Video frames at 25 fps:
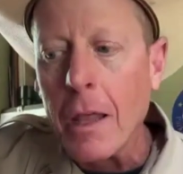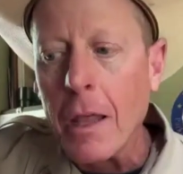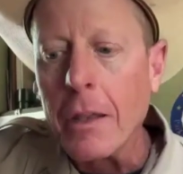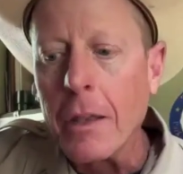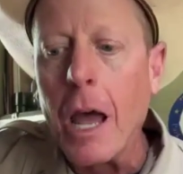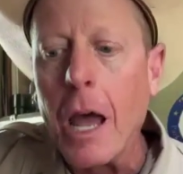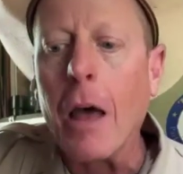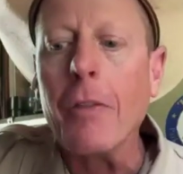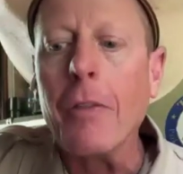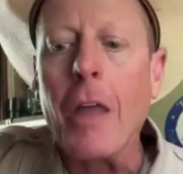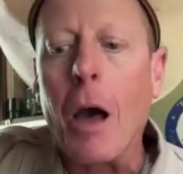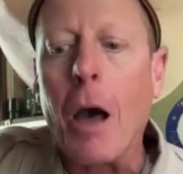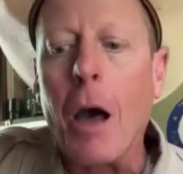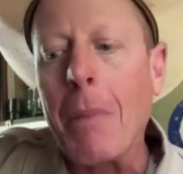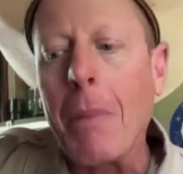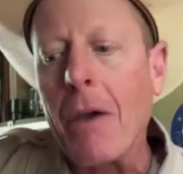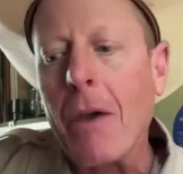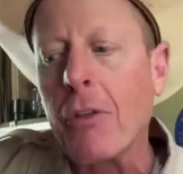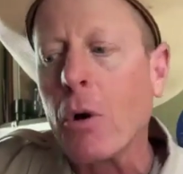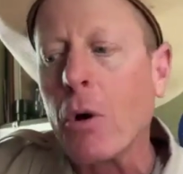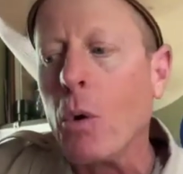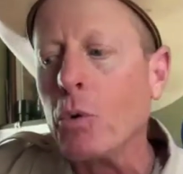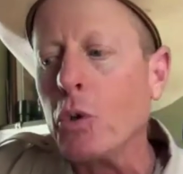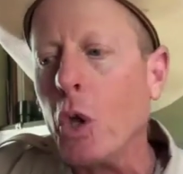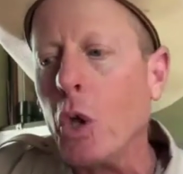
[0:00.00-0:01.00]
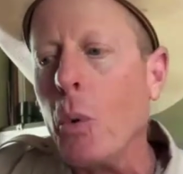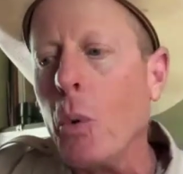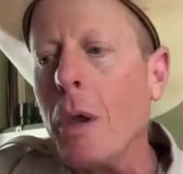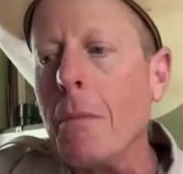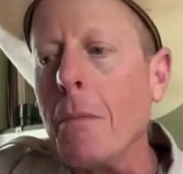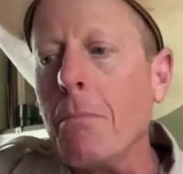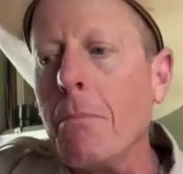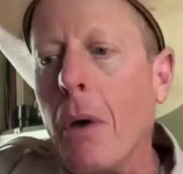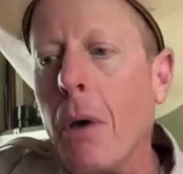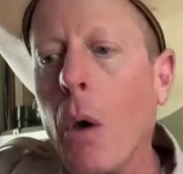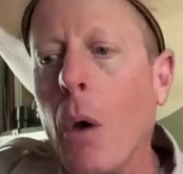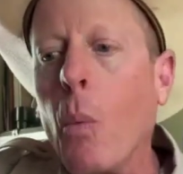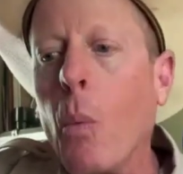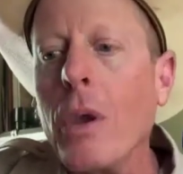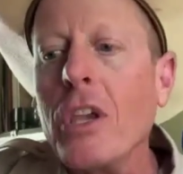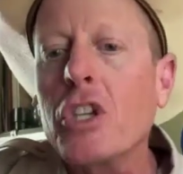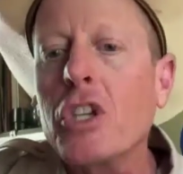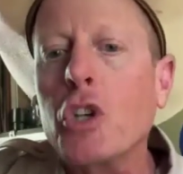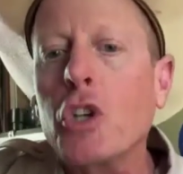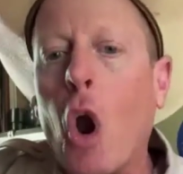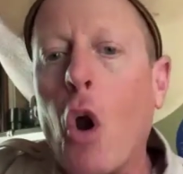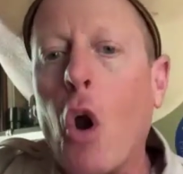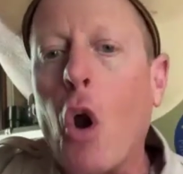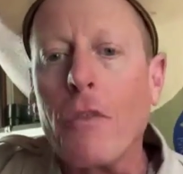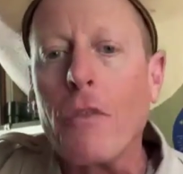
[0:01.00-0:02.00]
Not not by their own doing, but we
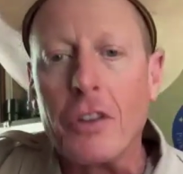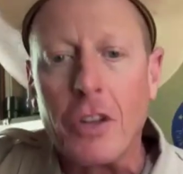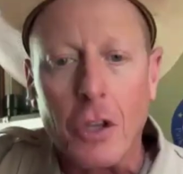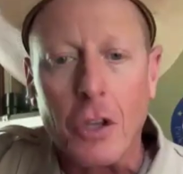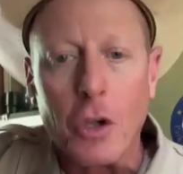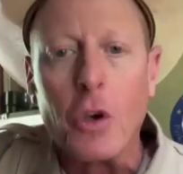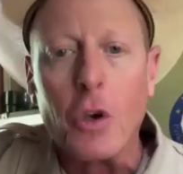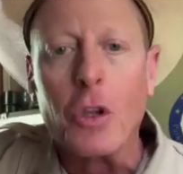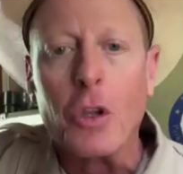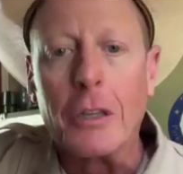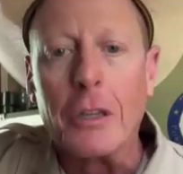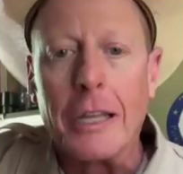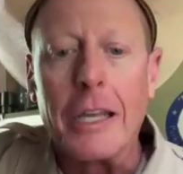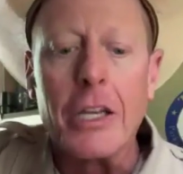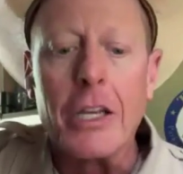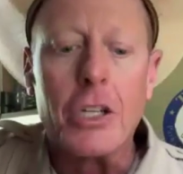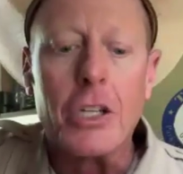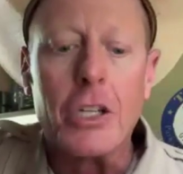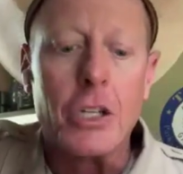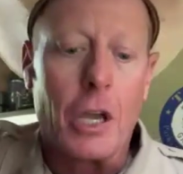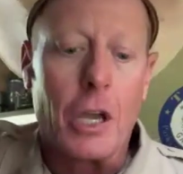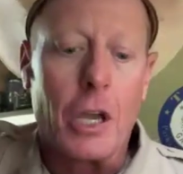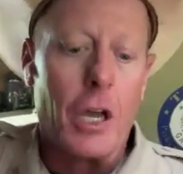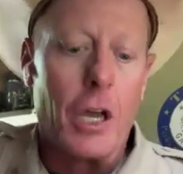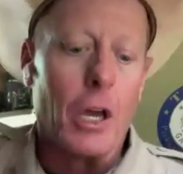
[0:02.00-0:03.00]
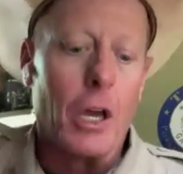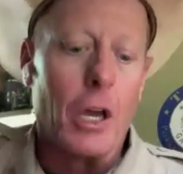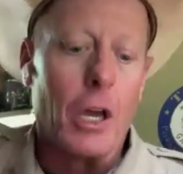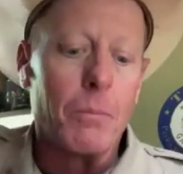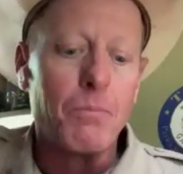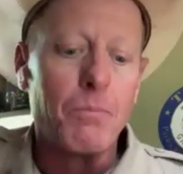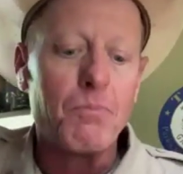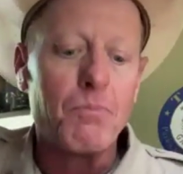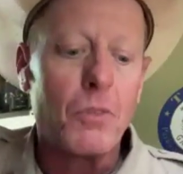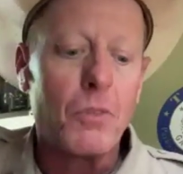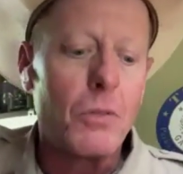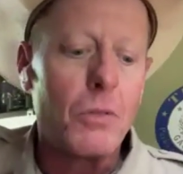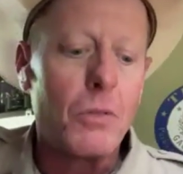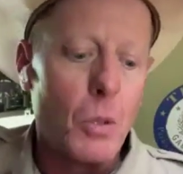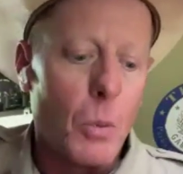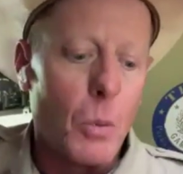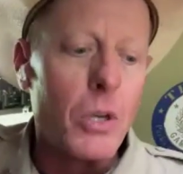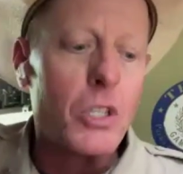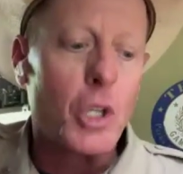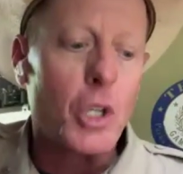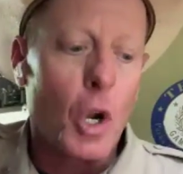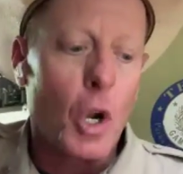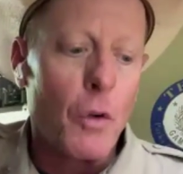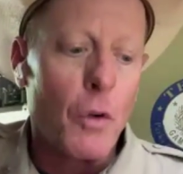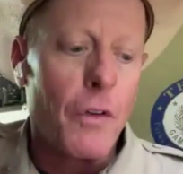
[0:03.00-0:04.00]
serve at the good liege. Uh, you know,
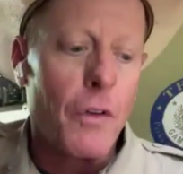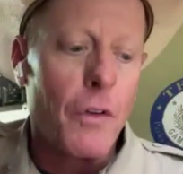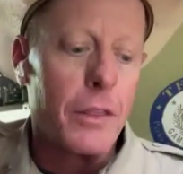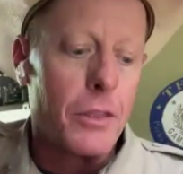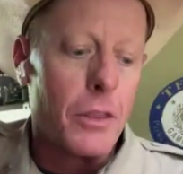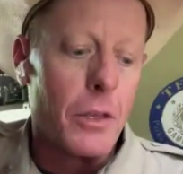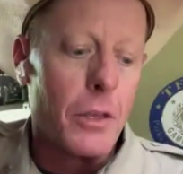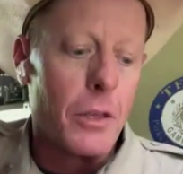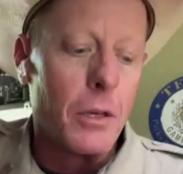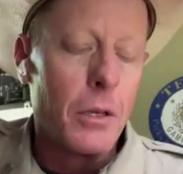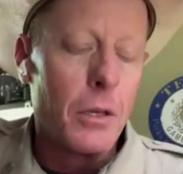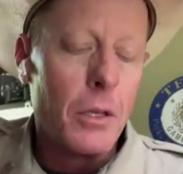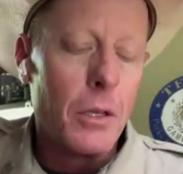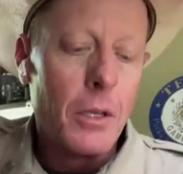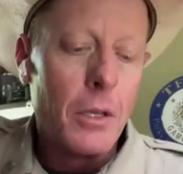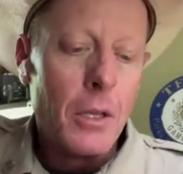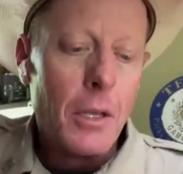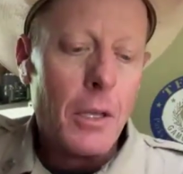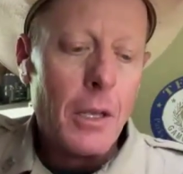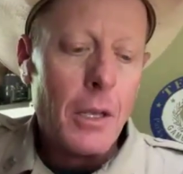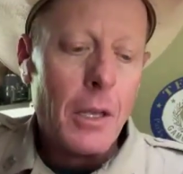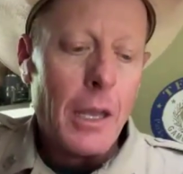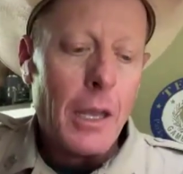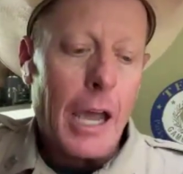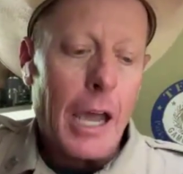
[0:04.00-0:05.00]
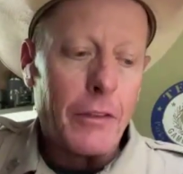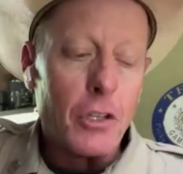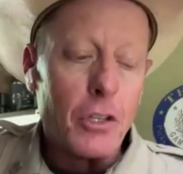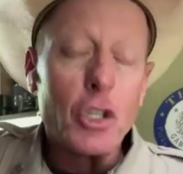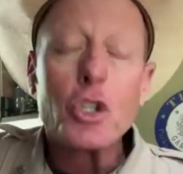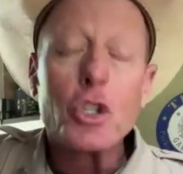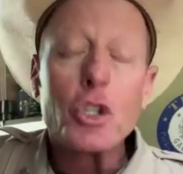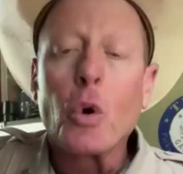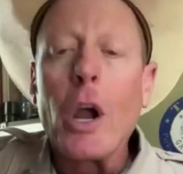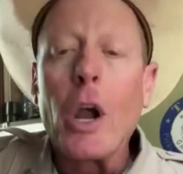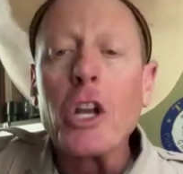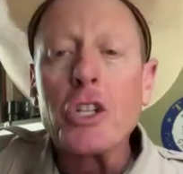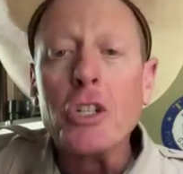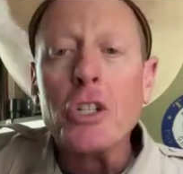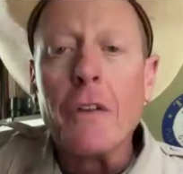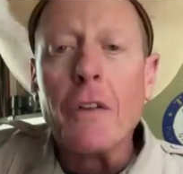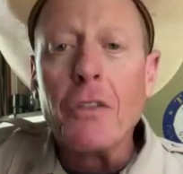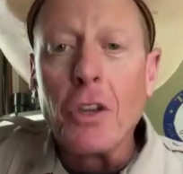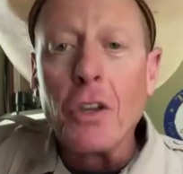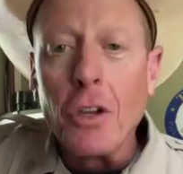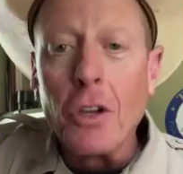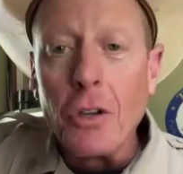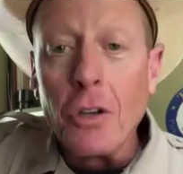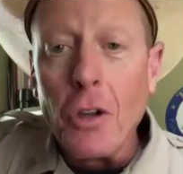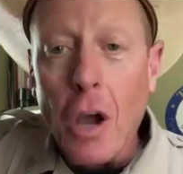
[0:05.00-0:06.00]
we serve at the at the discretion of
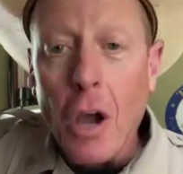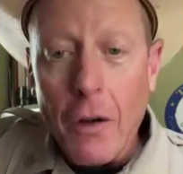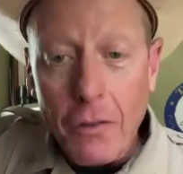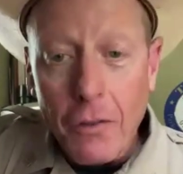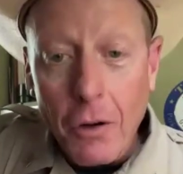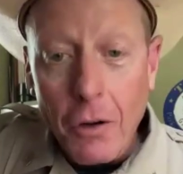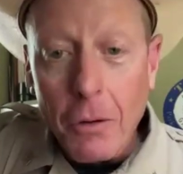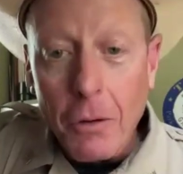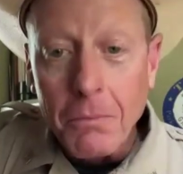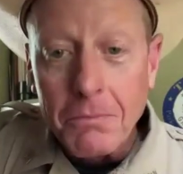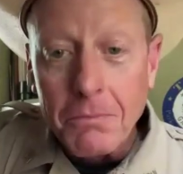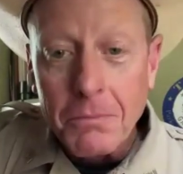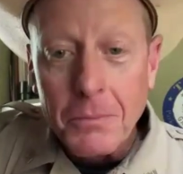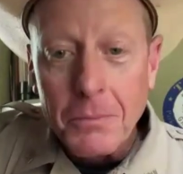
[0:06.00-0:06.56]
the good governor.